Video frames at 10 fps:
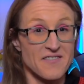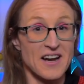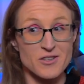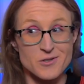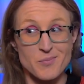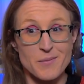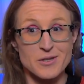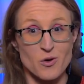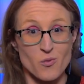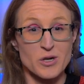In fact, there's pretty
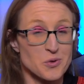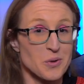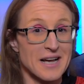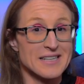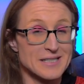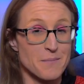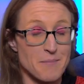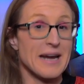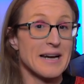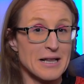much a ritualized
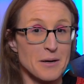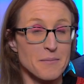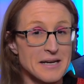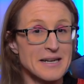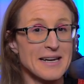debate club